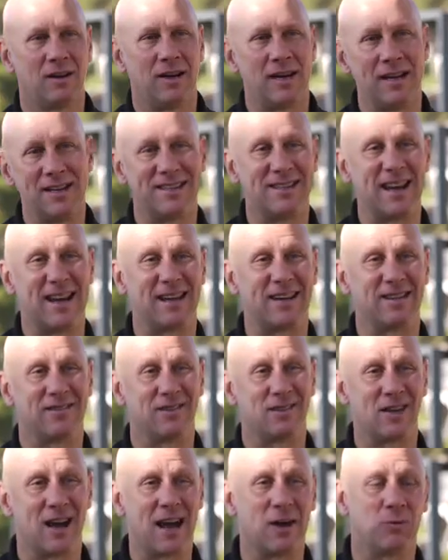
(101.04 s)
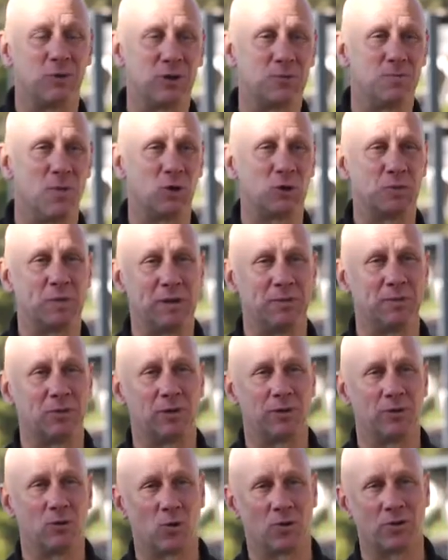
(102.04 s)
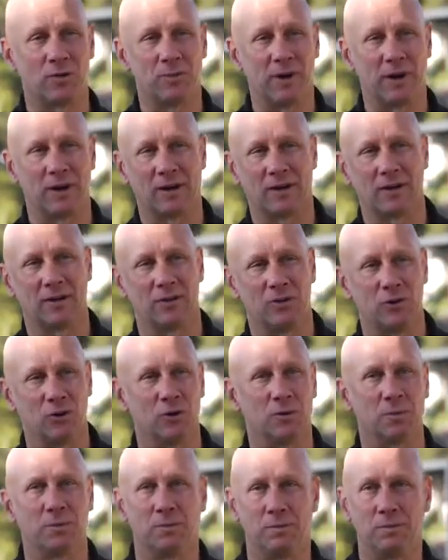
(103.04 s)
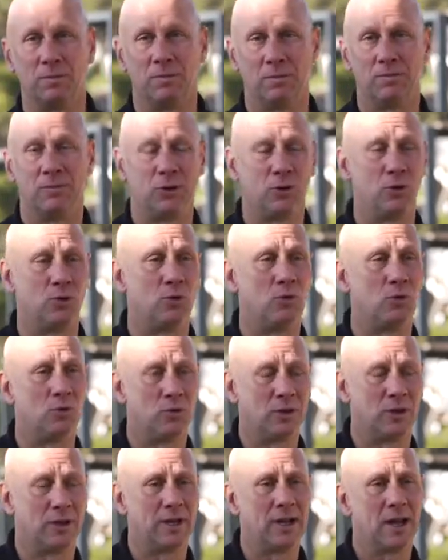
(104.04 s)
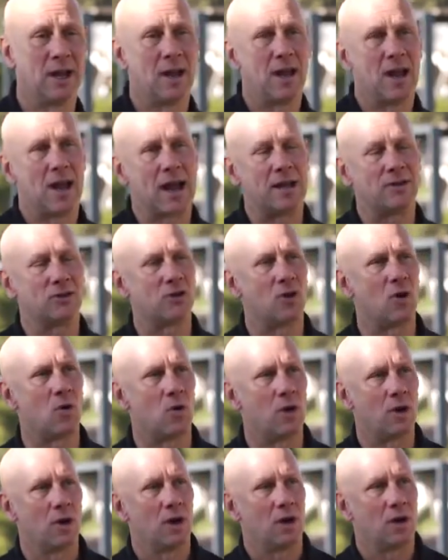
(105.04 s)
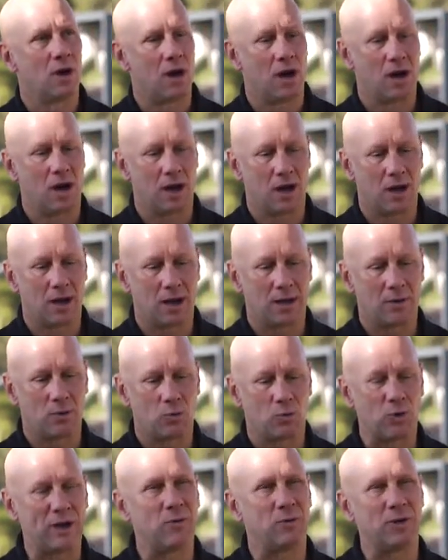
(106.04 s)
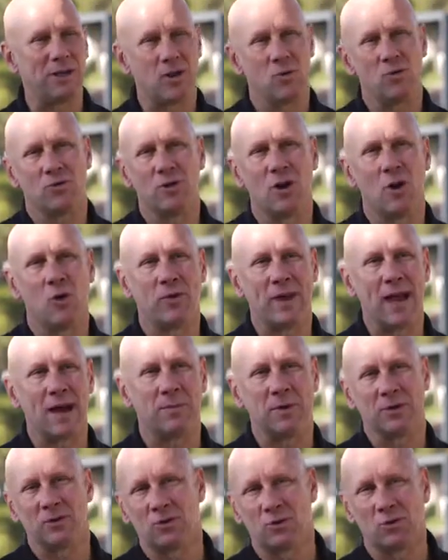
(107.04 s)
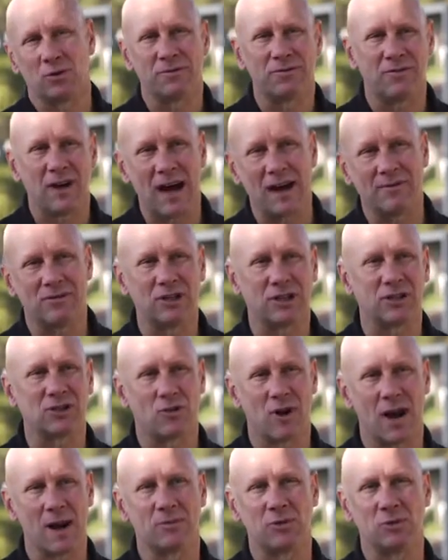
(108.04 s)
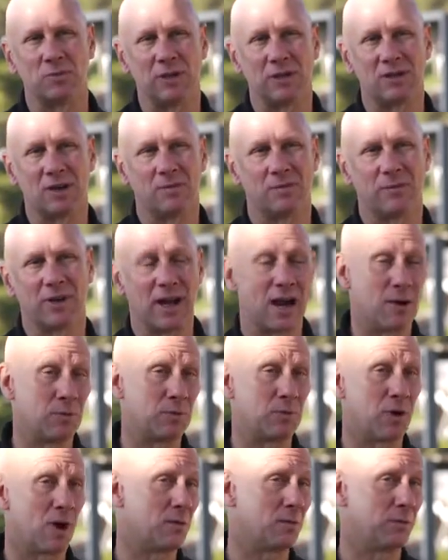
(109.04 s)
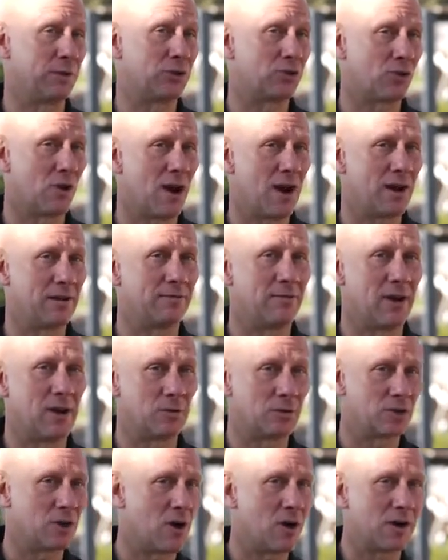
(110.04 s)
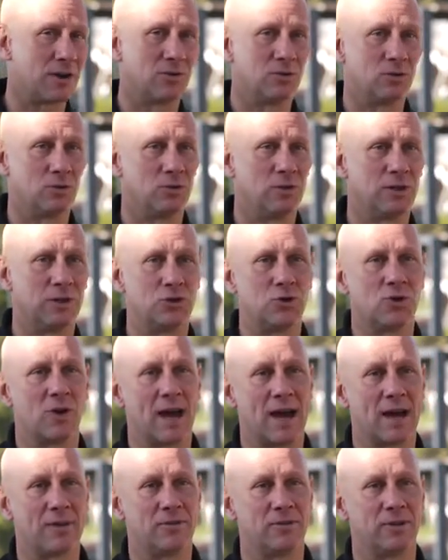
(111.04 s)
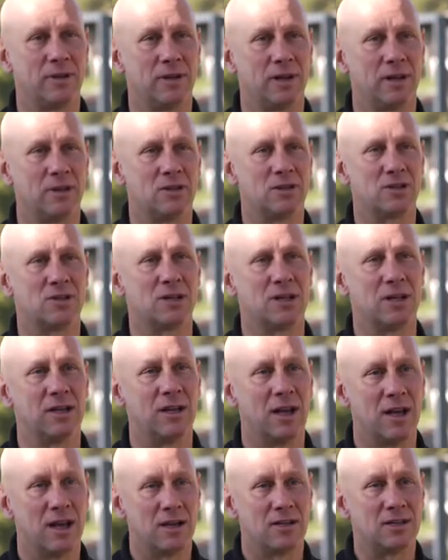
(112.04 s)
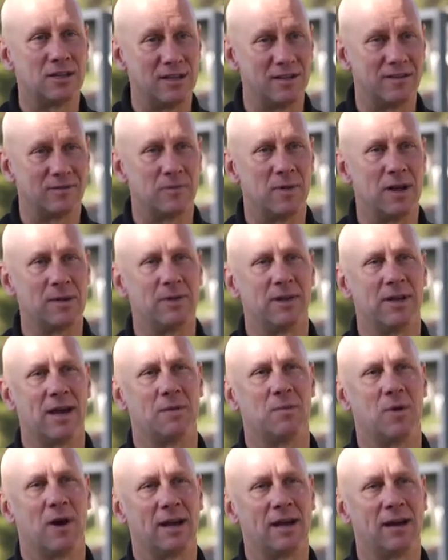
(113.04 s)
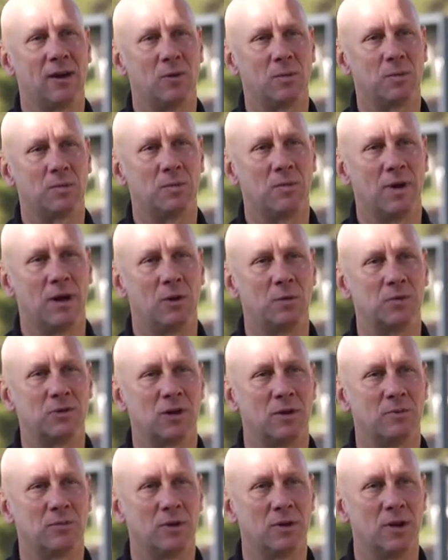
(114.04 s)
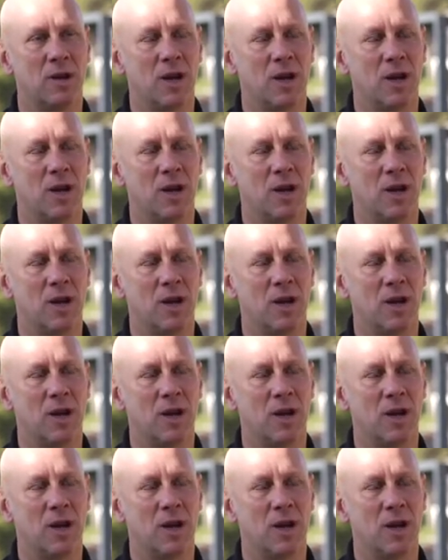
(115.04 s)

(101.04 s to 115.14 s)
intake in the diet, which most people in North America and Europe do, really. And so we don't know that, but sort of 5-6 grams would be something that I would probably try if I were talking to an injured athlete and just see if maybe that might help something.